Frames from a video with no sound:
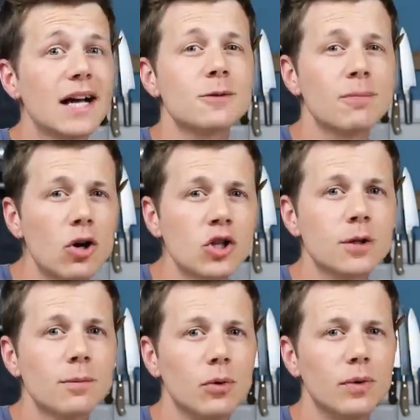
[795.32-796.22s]
as
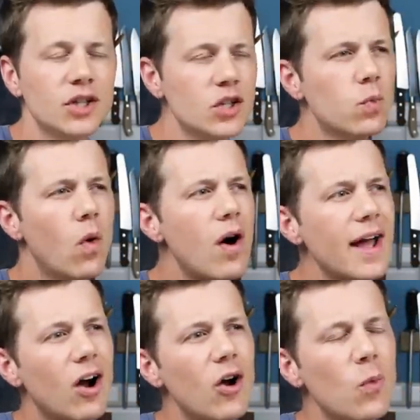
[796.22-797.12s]
possible, which is
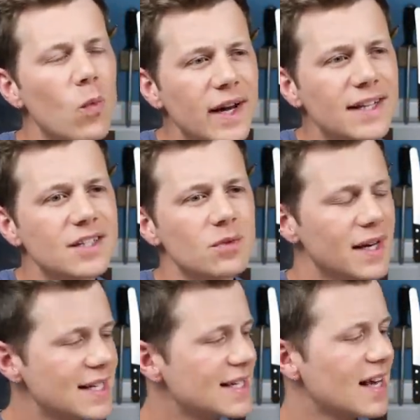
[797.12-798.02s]
why I wince
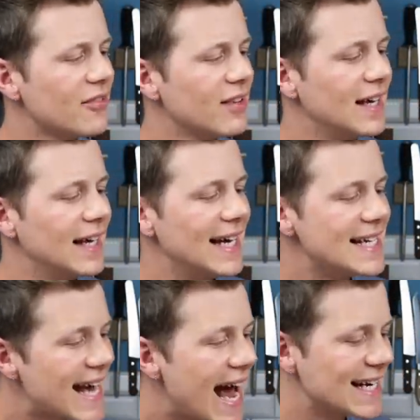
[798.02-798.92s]
when stuff
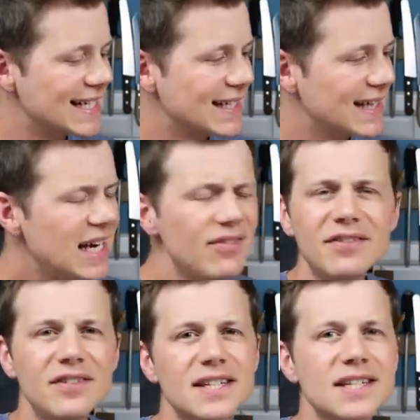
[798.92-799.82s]
is added, even
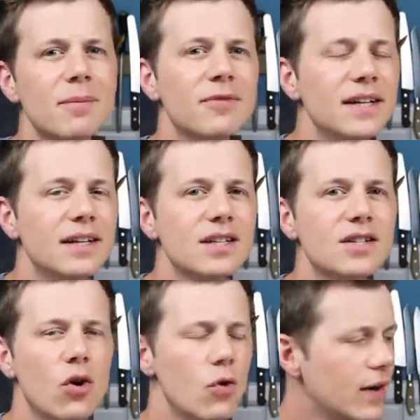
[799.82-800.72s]
if it's something
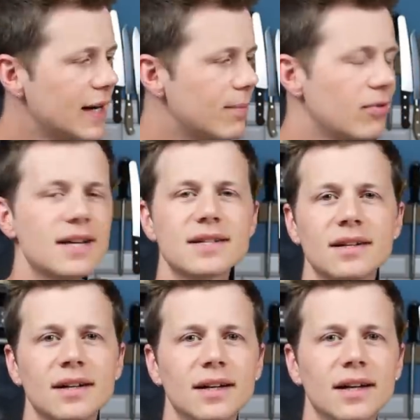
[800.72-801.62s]
that's already
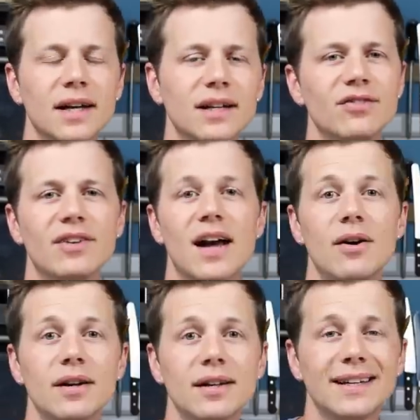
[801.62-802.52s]
present in the
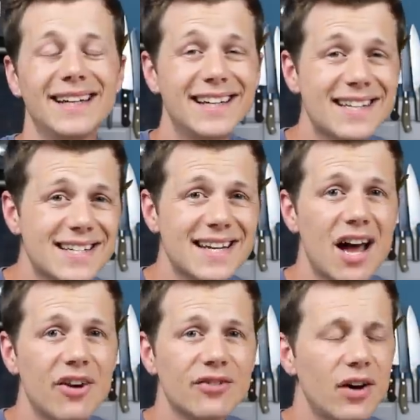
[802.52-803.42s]
flour
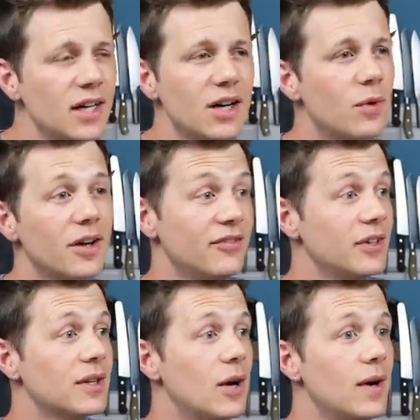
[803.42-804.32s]
itself. I don't know why I
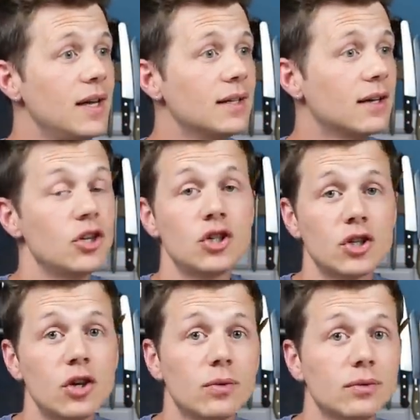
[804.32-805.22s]
feel that way, I
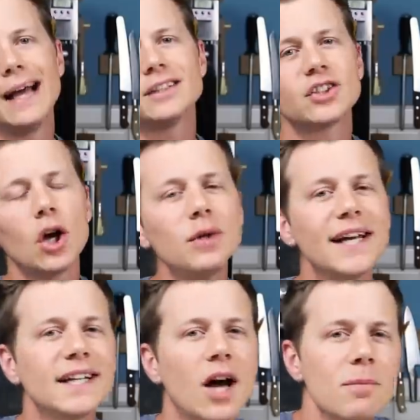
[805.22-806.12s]
just do. And so
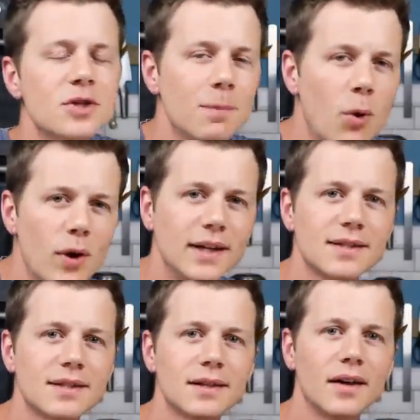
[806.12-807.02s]
then comes the
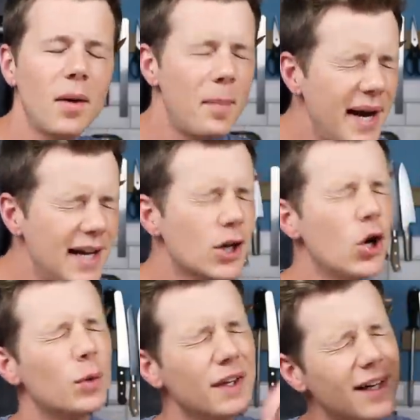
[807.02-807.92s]
point, the
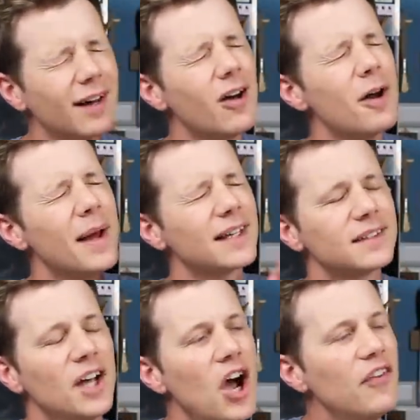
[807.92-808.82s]
pinnacle, the
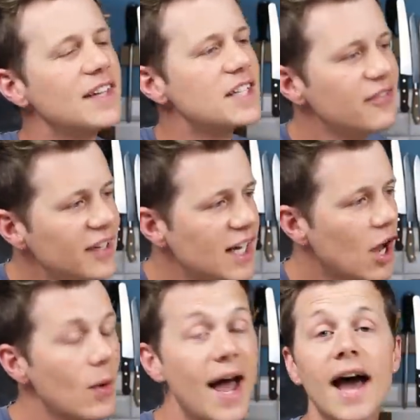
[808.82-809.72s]
climax of this
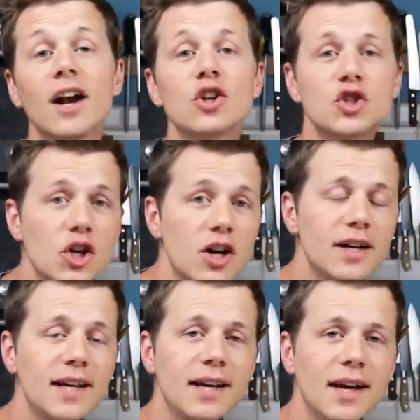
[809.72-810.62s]
video and our
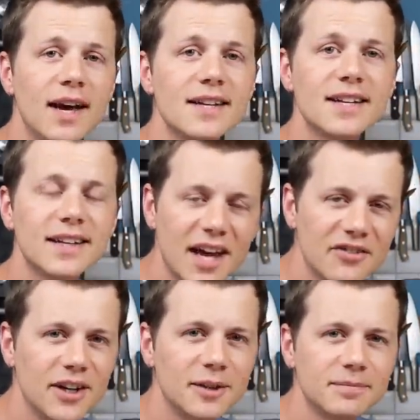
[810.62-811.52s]
journey
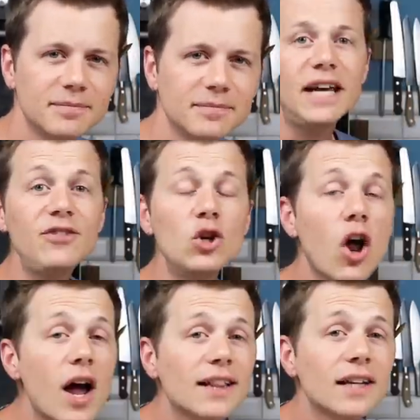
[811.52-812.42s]
together. If you
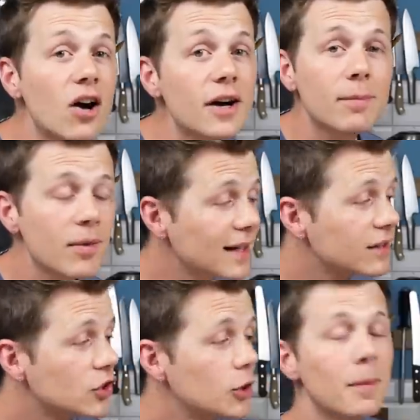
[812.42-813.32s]
like the kind of bread
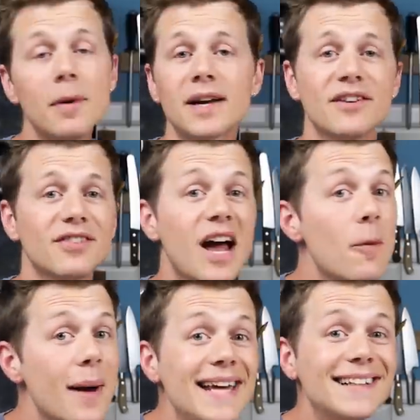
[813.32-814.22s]
that supermarket
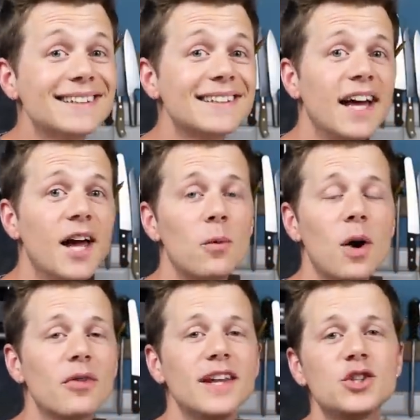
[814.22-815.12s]
flour makes,
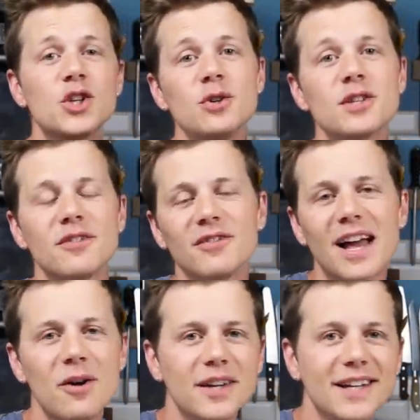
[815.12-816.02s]
well then choose the
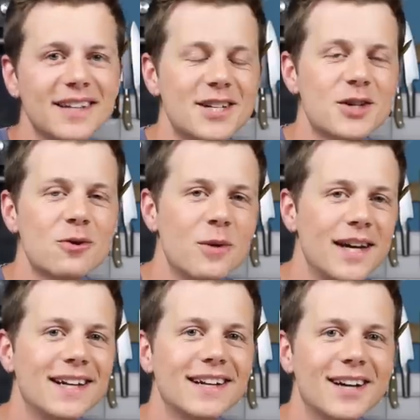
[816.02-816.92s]
flour with the additional
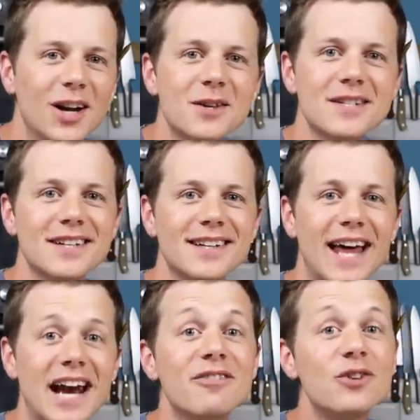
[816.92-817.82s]
wheat gluten.
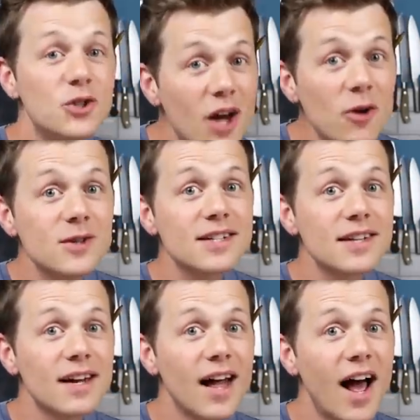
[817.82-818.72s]
And if you don't,